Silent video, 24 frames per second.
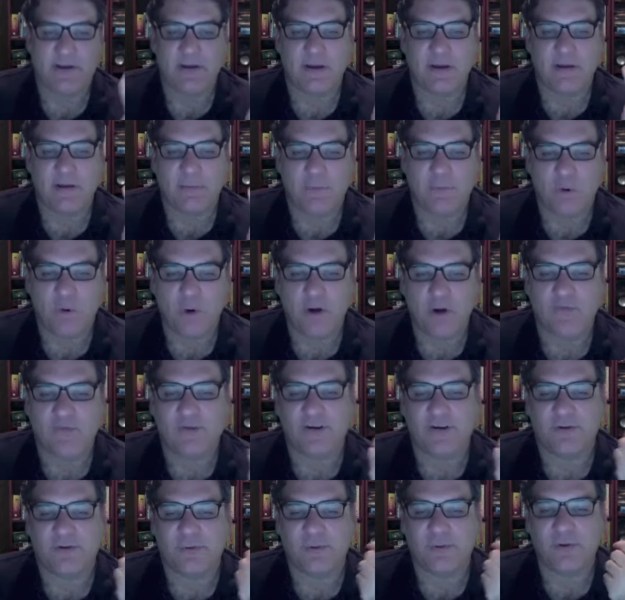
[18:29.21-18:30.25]
More of
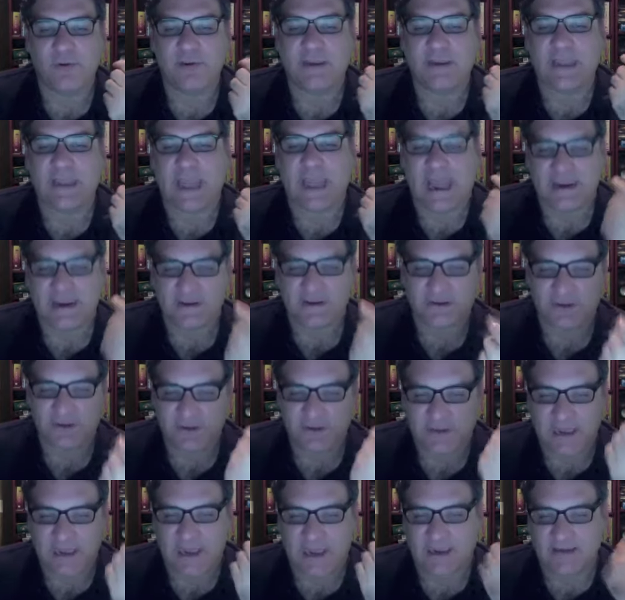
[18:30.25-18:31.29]
a grueling
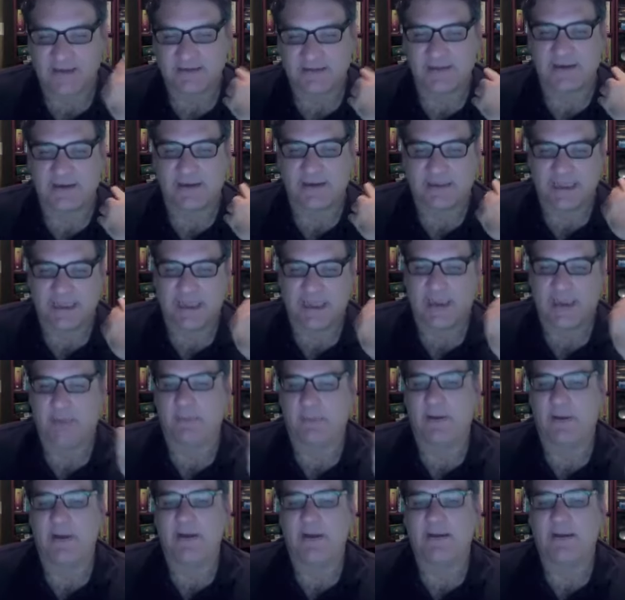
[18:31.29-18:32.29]
exercise than a game.